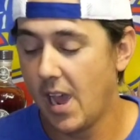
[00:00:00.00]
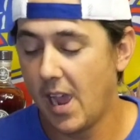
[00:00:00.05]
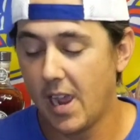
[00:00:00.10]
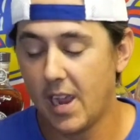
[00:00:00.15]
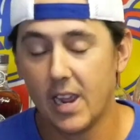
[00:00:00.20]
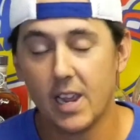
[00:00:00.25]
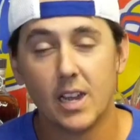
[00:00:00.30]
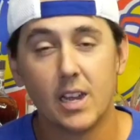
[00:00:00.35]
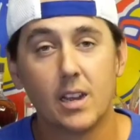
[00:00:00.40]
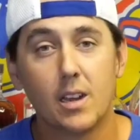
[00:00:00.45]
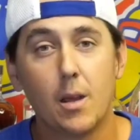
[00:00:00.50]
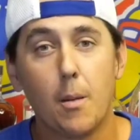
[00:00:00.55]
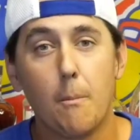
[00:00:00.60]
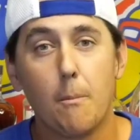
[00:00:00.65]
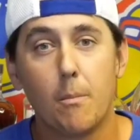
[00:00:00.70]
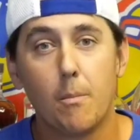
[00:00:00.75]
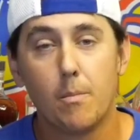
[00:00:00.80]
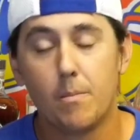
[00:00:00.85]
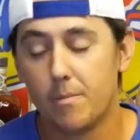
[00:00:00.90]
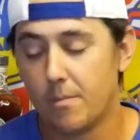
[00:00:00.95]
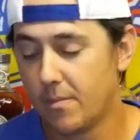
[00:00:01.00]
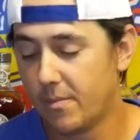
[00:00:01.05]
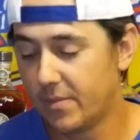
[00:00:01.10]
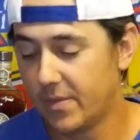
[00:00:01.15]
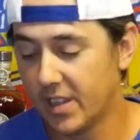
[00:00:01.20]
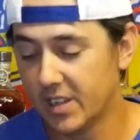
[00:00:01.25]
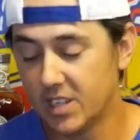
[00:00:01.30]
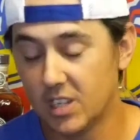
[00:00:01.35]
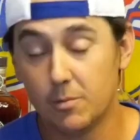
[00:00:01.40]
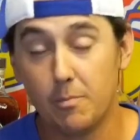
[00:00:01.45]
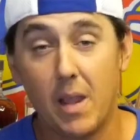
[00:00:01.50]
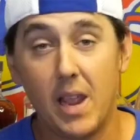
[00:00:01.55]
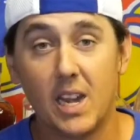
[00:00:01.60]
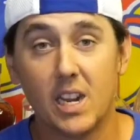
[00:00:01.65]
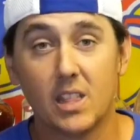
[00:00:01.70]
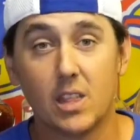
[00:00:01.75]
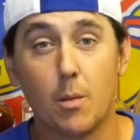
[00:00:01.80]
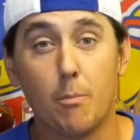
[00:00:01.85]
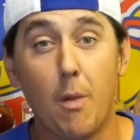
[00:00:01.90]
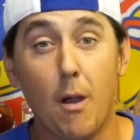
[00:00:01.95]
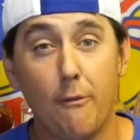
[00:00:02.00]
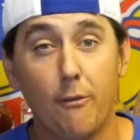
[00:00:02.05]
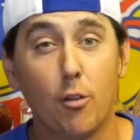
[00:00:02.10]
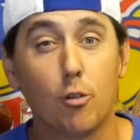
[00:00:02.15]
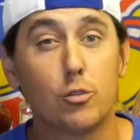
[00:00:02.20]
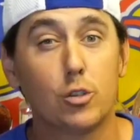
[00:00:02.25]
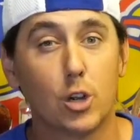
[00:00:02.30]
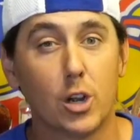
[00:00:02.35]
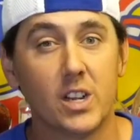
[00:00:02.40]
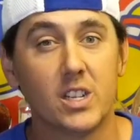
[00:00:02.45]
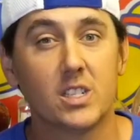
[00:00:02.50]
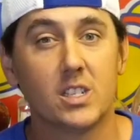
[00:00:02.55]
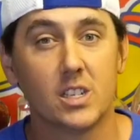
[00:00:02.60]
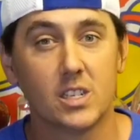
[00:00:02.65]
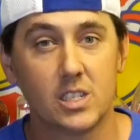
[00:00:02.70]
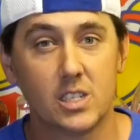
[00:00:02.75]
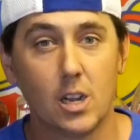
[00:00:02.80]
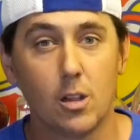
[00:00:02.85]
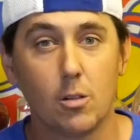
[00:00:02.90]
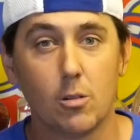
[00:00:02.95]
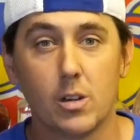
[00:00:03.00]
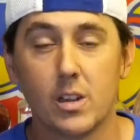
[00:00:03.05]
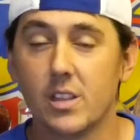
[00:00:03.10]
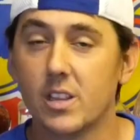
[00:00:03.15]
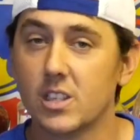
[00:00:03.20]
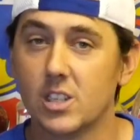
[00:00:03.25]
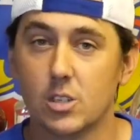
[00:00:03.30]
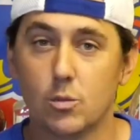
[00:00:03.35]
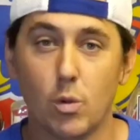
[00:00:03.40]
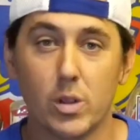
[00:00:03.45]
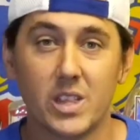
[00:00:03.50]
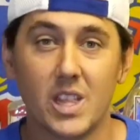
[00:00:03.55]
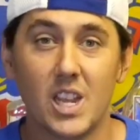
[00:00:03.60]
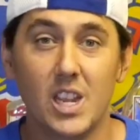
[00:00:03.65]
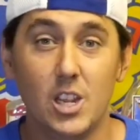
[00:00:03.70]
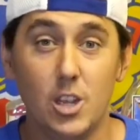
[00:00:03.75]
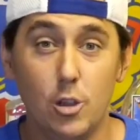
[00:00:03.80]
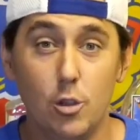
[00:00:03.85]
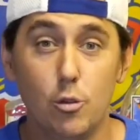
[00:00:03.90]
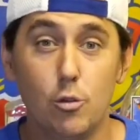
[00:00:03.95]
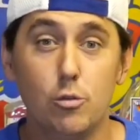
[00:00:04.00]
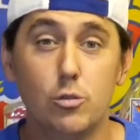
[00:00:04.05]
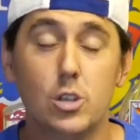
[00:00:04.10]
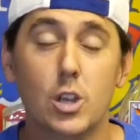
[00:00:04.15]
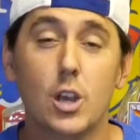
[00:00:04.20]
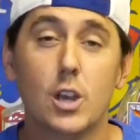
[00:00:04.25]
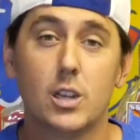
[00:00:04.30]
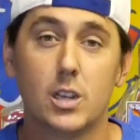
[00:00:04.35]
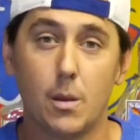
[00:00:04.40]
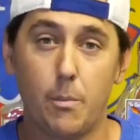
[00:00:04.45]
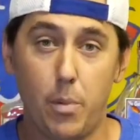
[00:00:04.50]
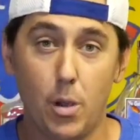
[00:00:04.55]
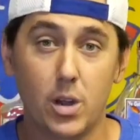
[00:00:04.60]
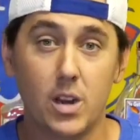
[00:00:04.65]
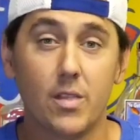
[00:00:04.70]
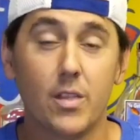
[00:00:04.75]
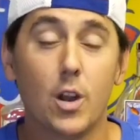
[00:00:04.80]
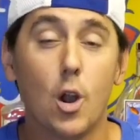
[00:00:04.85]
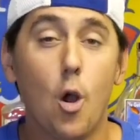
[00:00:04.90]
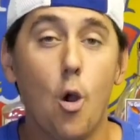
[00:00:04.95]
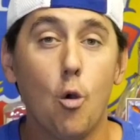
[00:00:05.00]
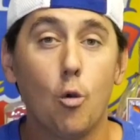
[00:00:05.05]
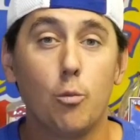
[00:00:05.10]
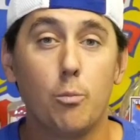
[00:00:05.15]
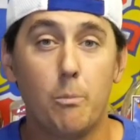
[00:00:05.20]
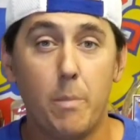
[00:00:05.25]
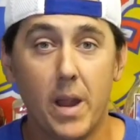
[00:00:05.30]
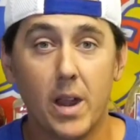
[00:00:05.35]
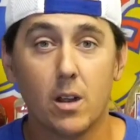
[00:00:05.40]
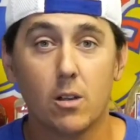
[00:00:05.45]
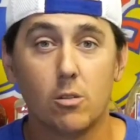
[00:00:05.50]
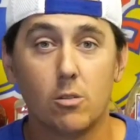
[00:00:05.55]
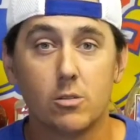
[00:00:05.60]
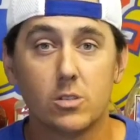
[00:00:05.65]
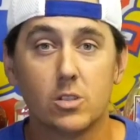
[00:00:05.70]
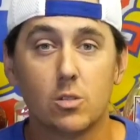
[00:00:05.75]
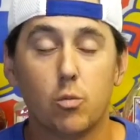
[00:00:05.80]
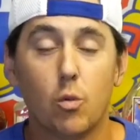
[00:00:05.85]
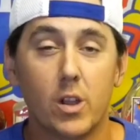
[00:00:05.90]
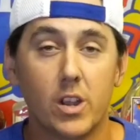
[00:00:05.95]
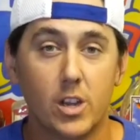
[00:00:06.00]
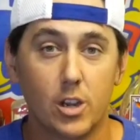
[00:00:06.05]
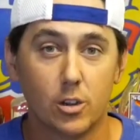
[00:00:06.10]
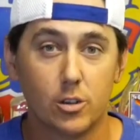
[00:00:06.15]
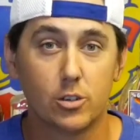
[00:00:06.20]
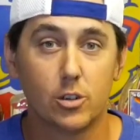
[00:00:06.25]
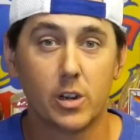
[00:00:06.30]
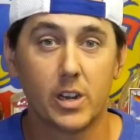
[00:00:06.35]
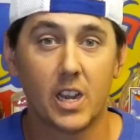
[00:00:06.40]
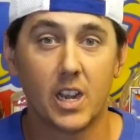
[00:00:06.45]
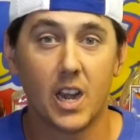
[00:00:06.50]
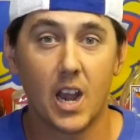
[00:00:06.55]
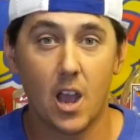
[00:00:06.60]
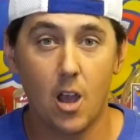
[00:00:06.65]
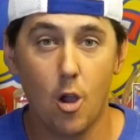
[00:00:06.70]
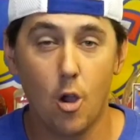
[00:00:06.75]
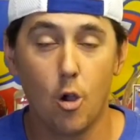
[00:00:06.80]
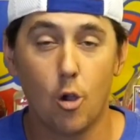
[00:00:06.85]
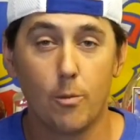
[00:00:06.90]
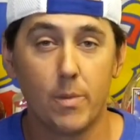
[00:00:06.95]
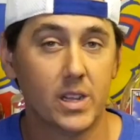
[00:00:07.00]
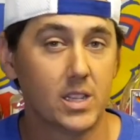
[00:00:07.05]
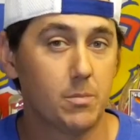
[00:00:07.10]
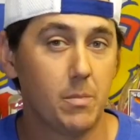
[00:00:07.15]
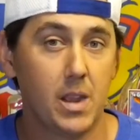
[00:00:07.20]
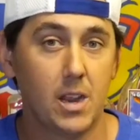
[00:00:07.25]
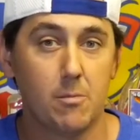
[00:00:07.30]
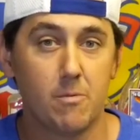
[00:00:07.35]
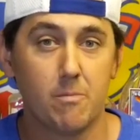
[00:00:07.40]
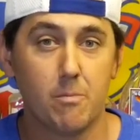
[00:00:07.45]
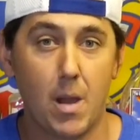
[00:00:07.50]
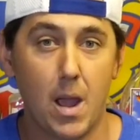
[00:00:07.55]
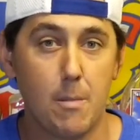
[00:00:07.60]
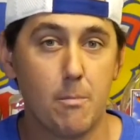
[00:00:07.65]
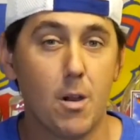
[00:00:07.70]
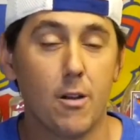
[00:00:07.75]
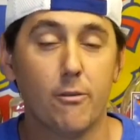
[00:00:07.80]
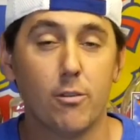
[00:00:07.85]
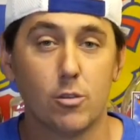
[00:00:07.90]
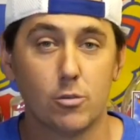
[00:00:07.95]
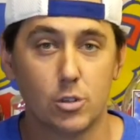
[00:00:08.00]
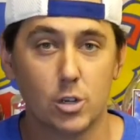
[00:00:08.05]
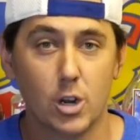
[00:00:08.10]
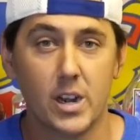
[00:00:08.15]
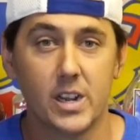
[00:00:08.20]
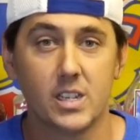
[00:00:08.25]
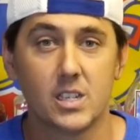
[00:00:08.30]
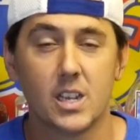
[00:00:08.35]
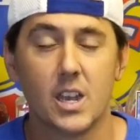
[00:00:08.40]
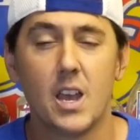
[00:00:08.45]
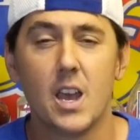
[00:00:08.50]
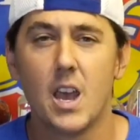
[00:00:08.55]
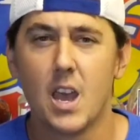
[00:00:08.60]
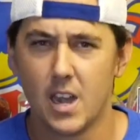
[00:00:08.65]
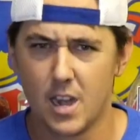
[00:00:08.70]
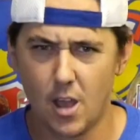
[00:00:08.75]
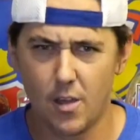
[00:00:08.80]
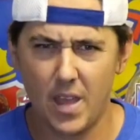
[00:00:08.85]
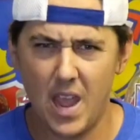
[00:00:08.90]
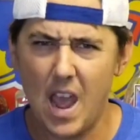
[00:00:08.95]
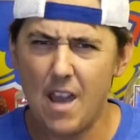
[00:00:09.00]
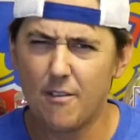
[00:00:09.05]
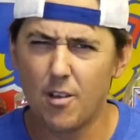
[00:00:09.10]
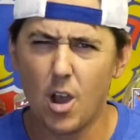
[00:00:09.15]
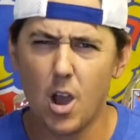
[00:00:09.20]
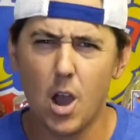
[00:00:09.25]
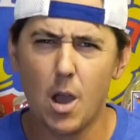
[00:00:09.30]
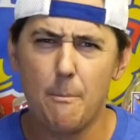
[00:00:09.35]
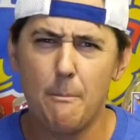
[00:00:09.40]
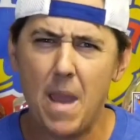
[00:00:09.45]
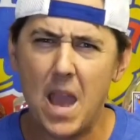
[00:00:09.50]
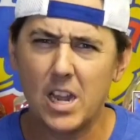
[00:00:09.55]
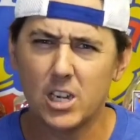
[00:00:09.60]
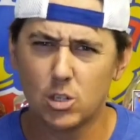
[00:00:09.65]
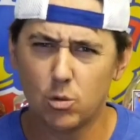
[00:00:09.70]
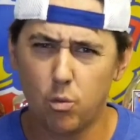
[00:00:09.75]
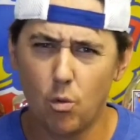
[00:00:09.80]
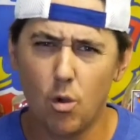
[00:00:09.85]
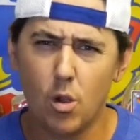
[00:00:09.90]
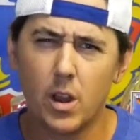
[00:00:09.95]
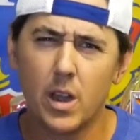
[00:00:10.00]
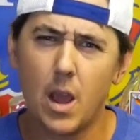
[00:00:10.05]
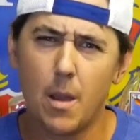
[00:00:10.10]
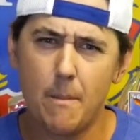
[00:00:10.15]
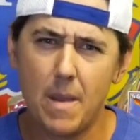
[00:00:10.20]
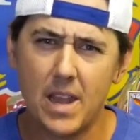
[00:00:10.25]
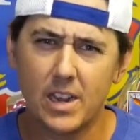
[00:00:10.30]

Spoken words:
And this is made at the Buffalo Trace Distillery. This is what they use to put in their own barrels, what you're drinking at home that's made by Buffalo Trace. Now they have a Mash 1, a